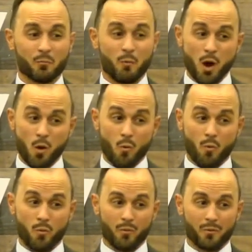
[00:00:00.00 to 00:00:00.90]
whoa,
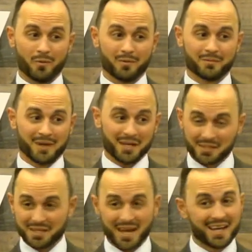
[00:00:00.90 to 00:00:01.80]
that's
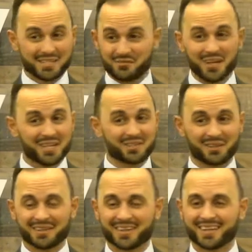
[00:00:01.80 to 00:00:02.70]
a nice vineyard.